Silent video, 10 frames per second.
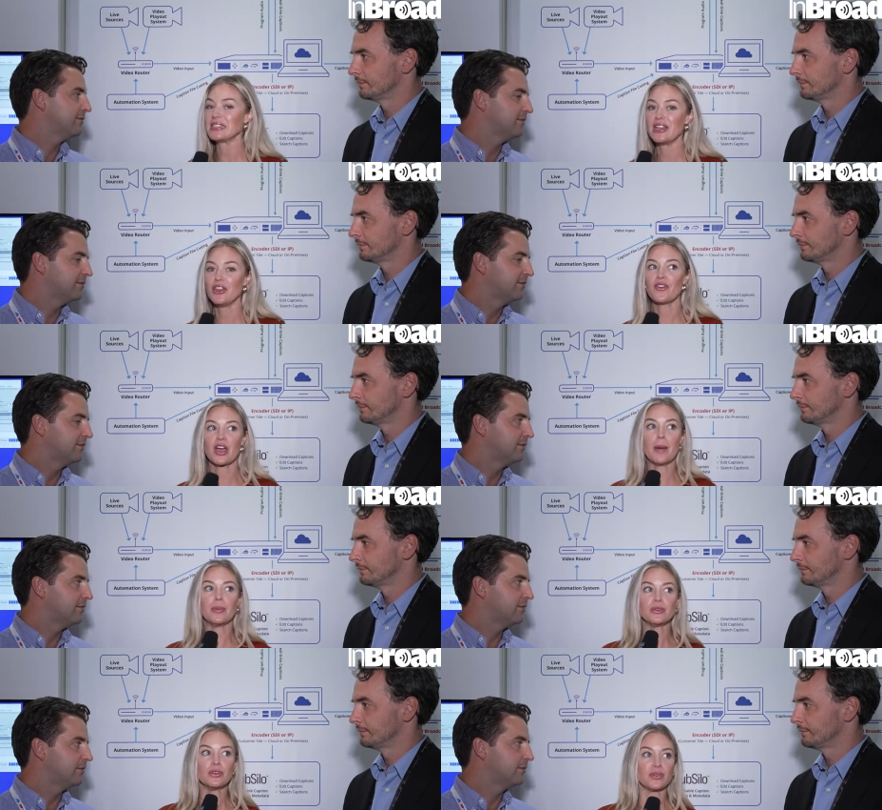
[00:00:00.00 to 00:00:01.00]
Speaker 1: and you have a
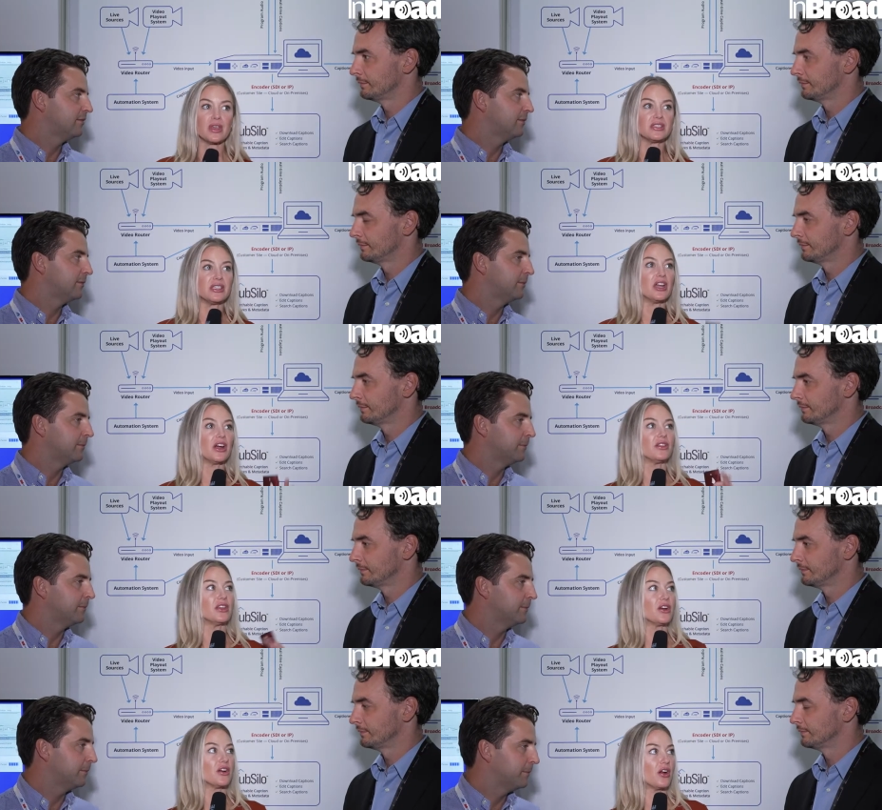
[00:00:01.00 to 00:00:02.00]
couple new things here
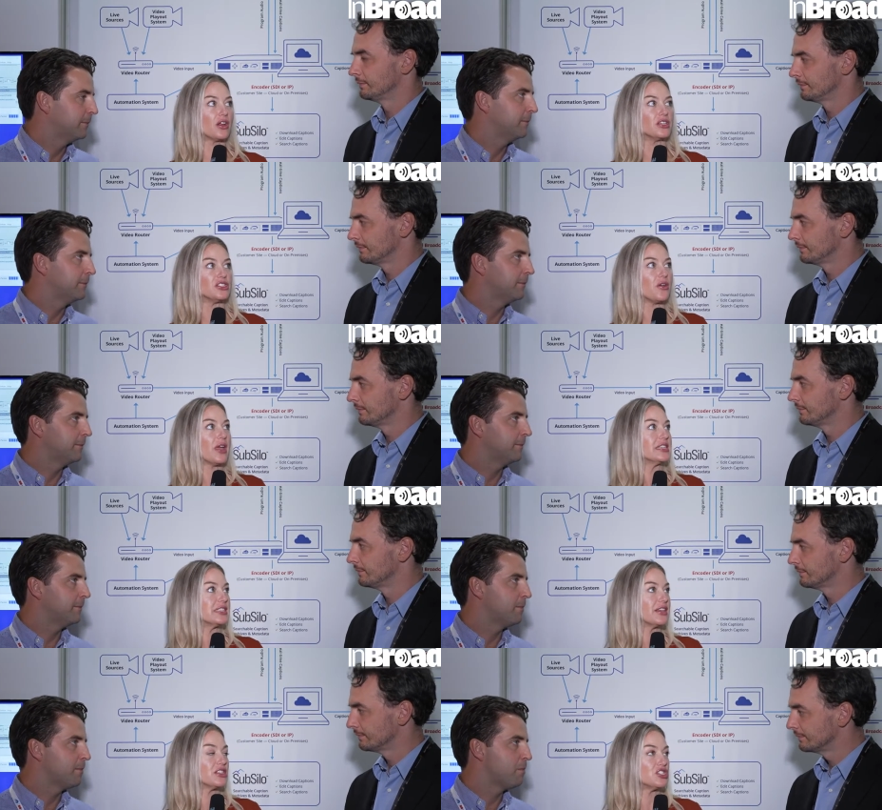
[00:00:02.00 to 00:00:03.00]
that you're currently
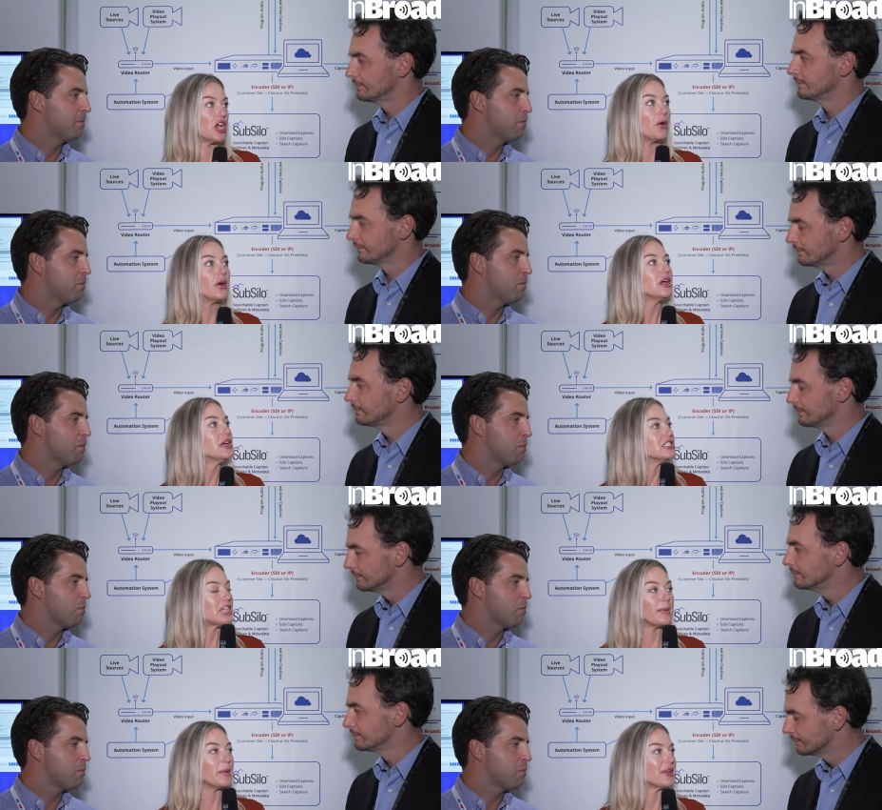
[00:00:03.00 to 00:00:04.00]
showcasing at the show.
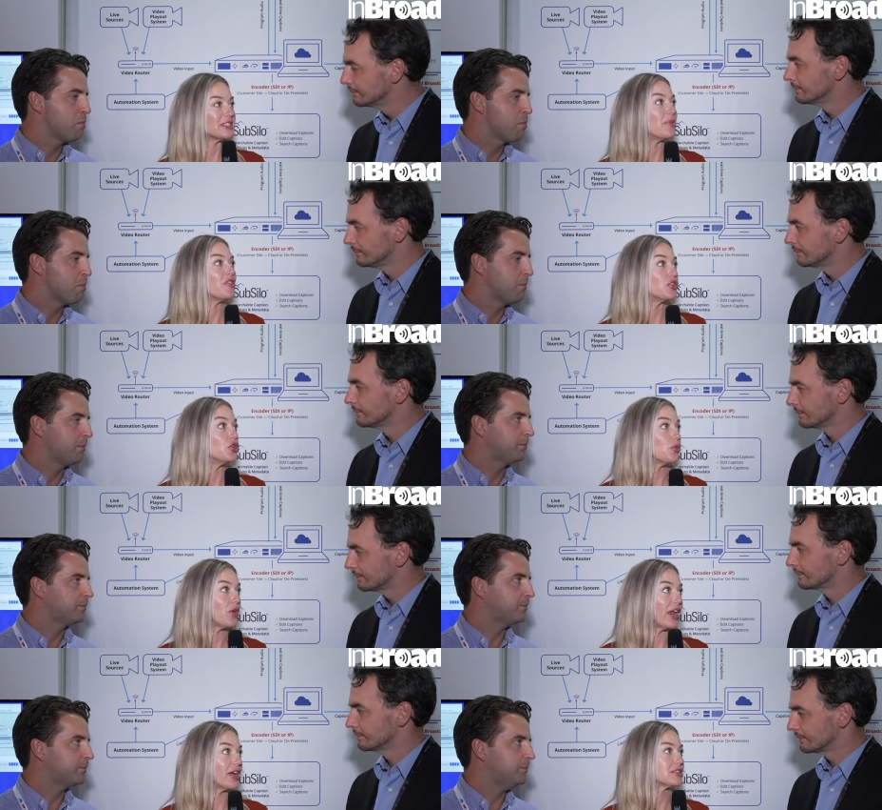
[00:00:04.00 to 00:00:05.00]
Tell me about some of your new
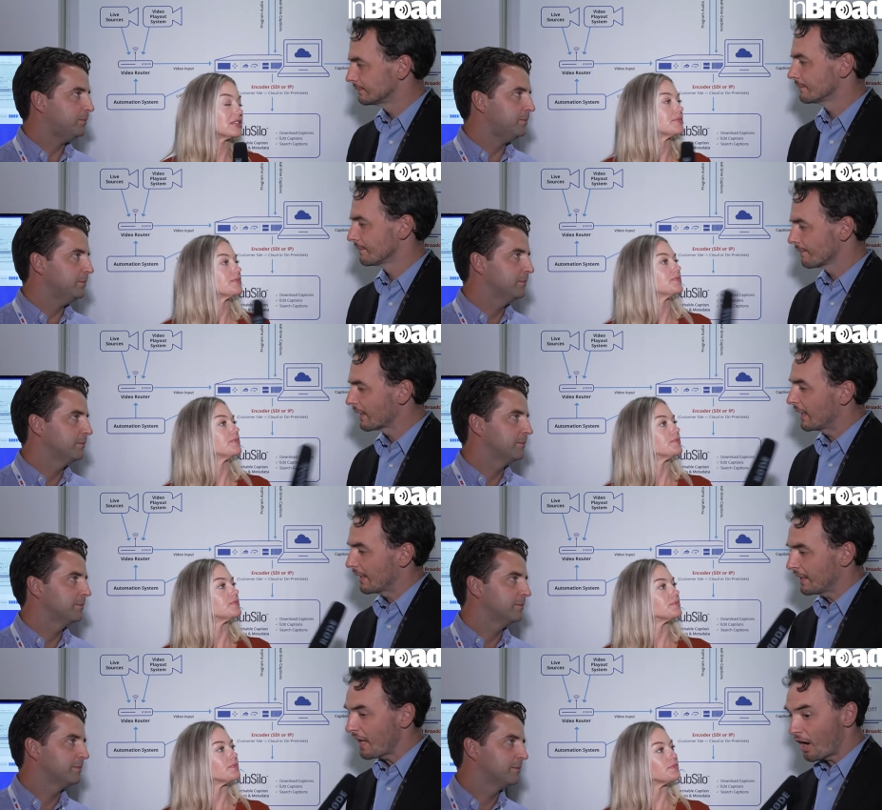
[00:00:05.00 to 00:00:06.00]
products.
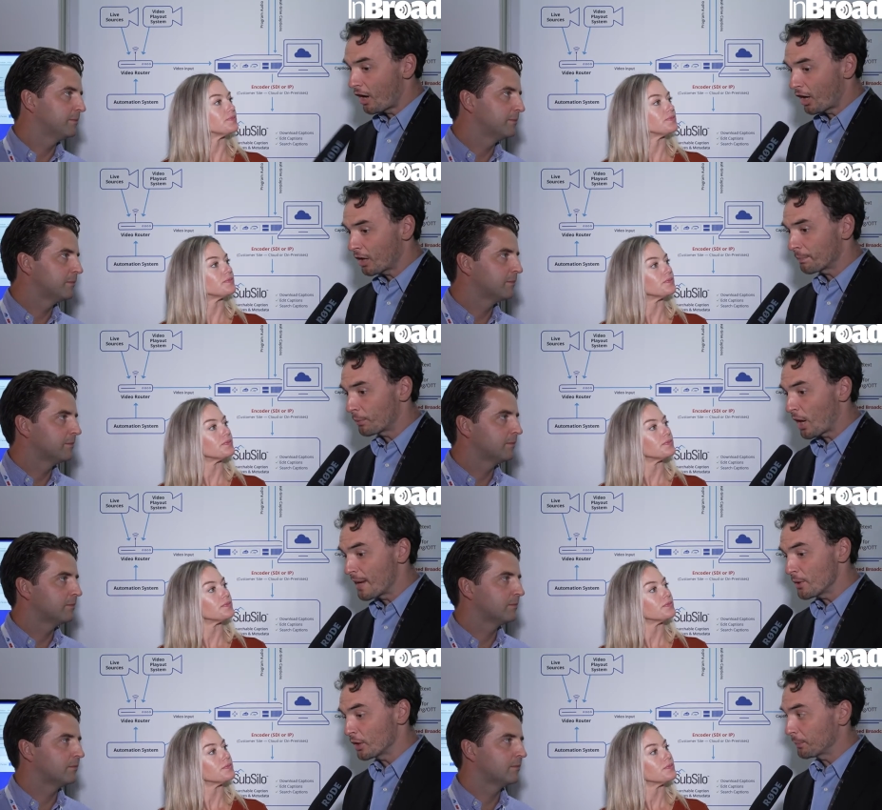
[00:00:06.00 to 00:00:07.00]
Speaker 2: Yeah, our
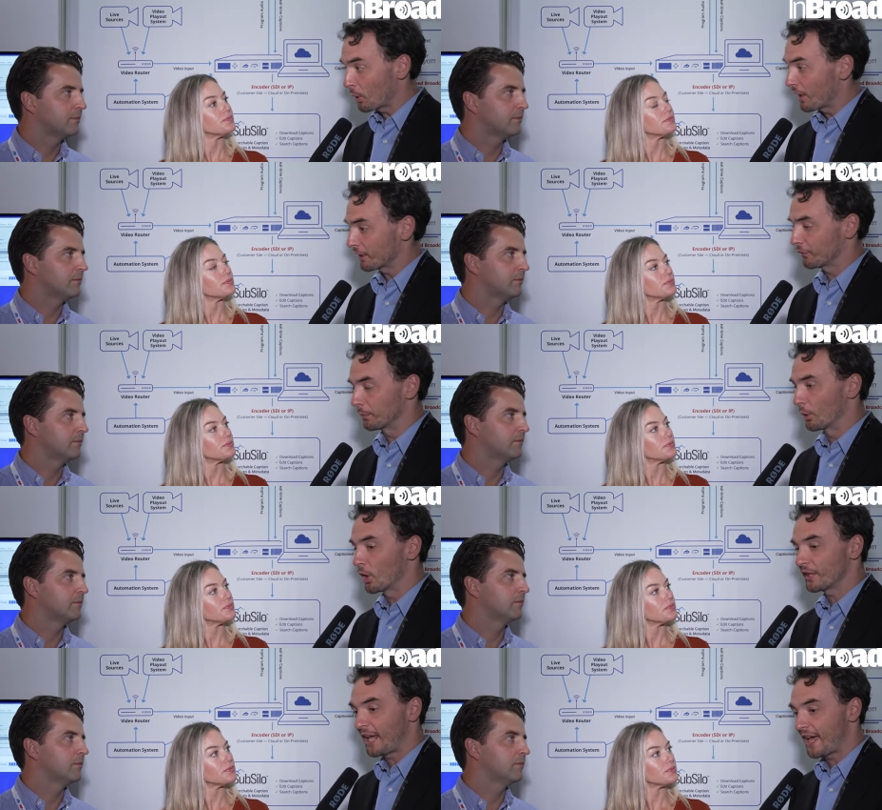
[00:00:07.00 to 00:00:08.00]
primary product for
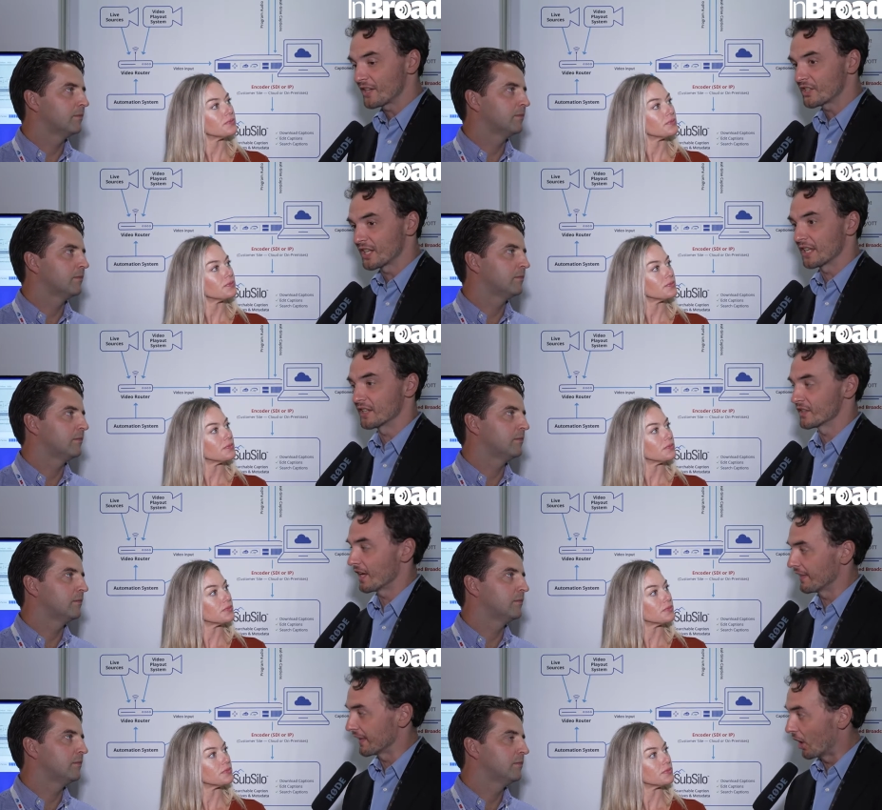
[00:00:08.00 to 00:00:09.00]
broadcast is
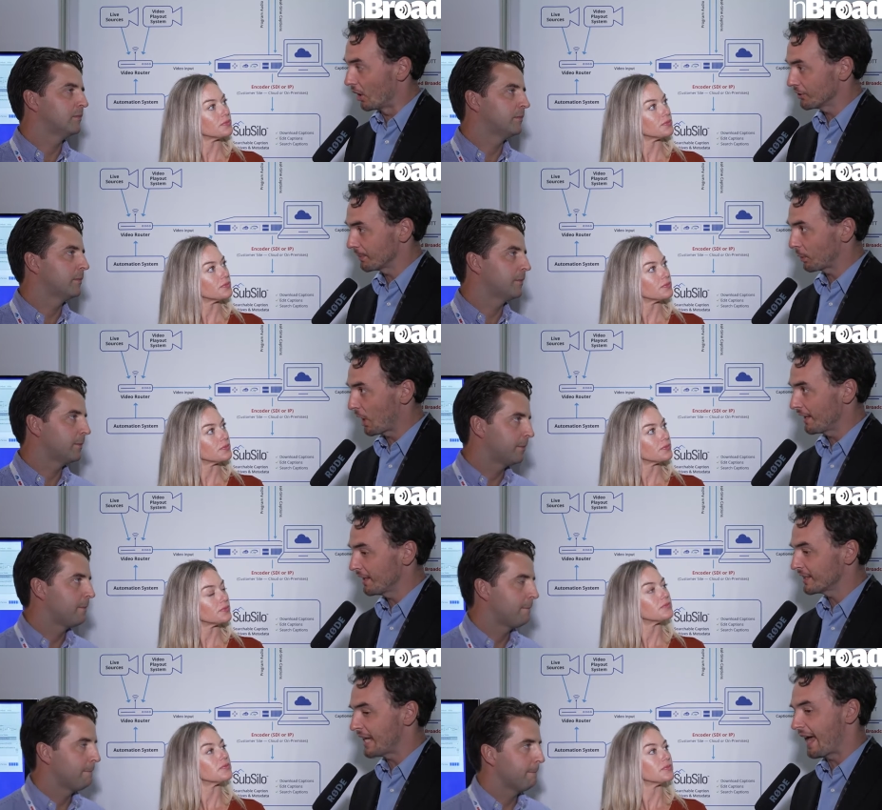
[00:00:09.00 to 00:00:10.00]
uh, the Alta
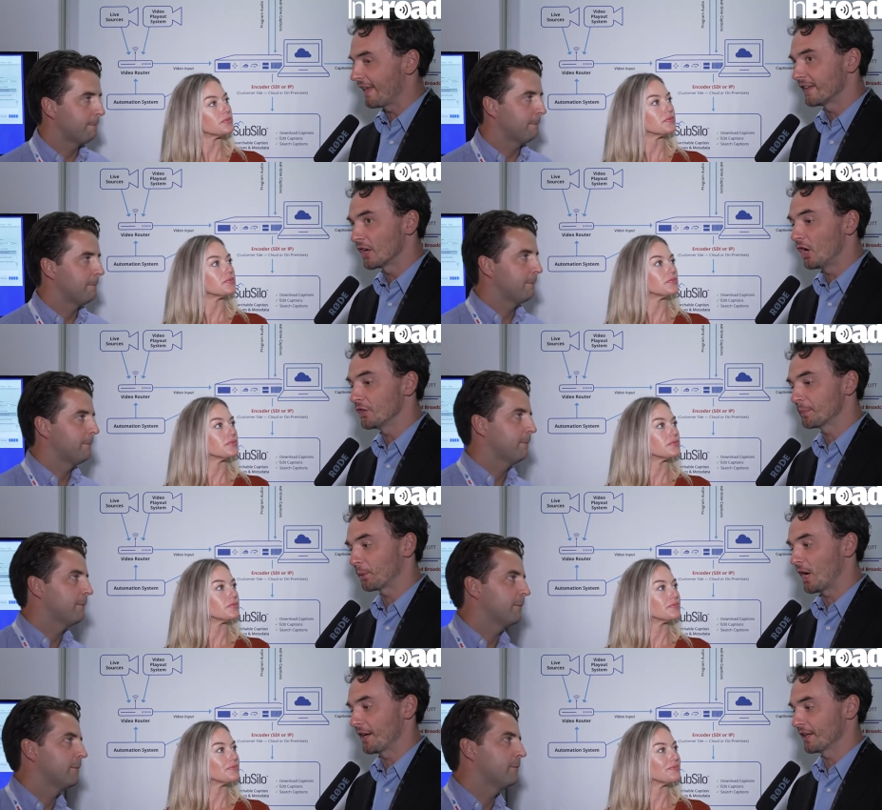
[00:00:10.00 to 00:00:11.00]
product, and the Alta
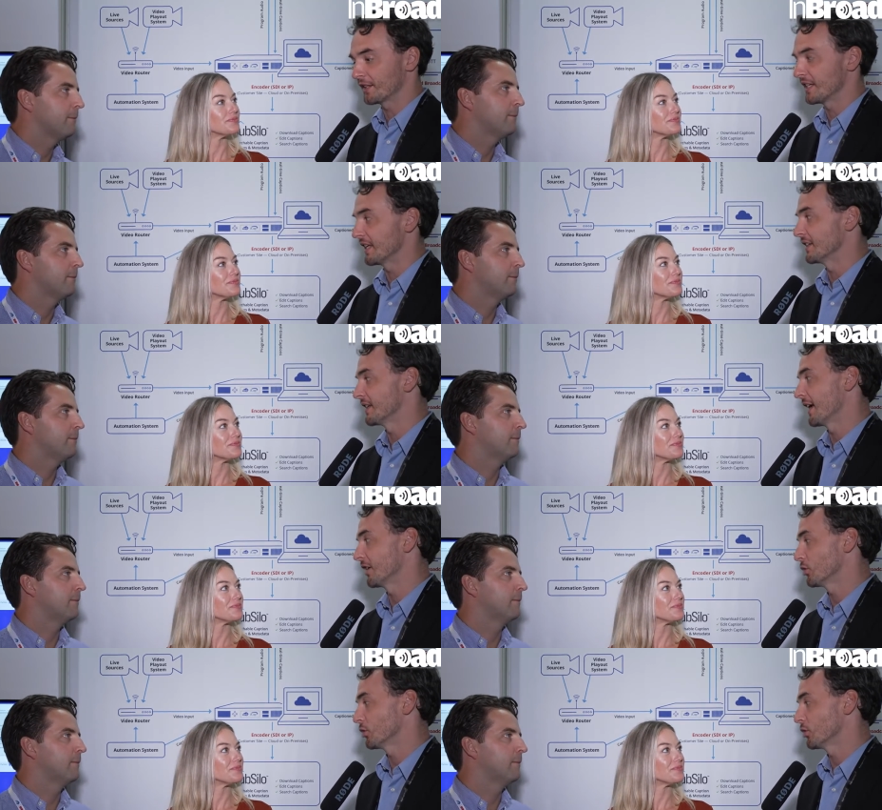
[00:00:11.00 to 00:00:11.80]
product is a